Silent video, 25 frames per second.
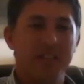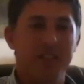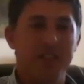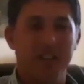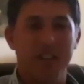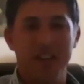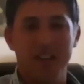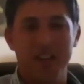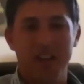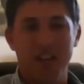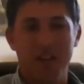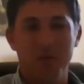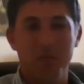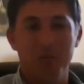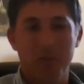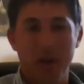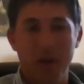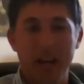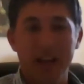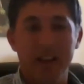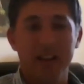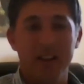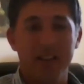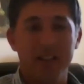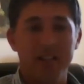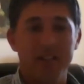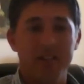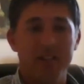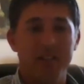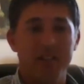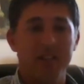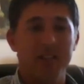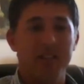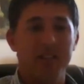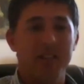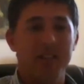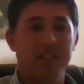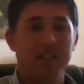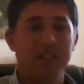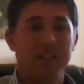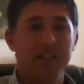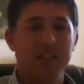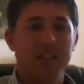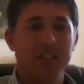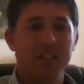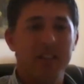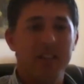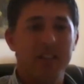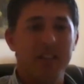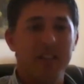to getting back into
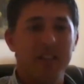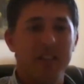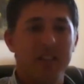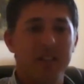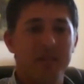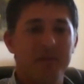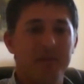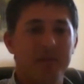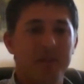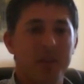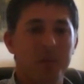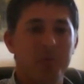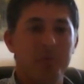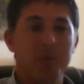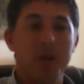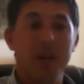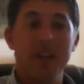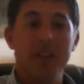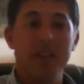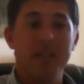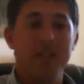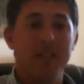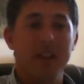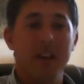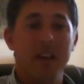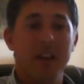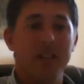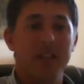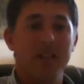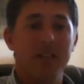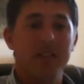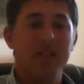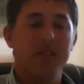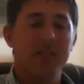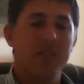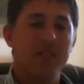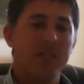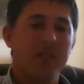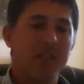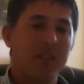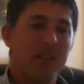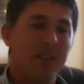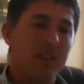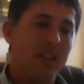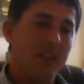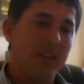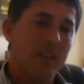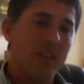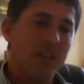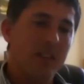the bees and
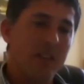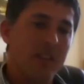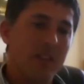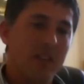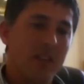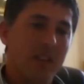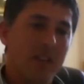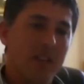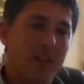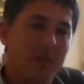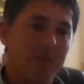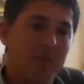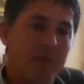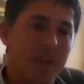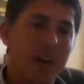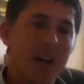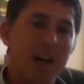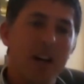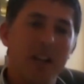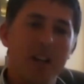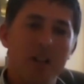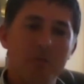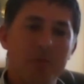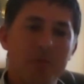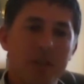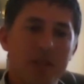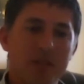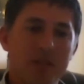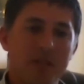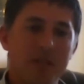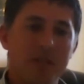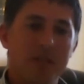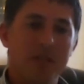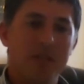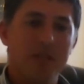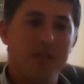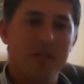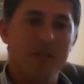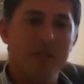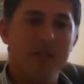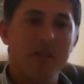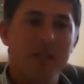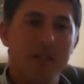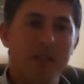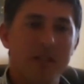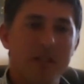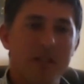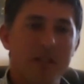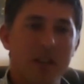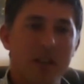the honey business
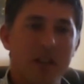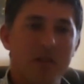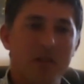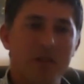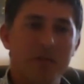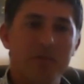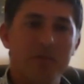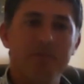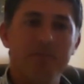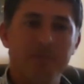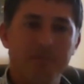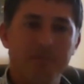as such.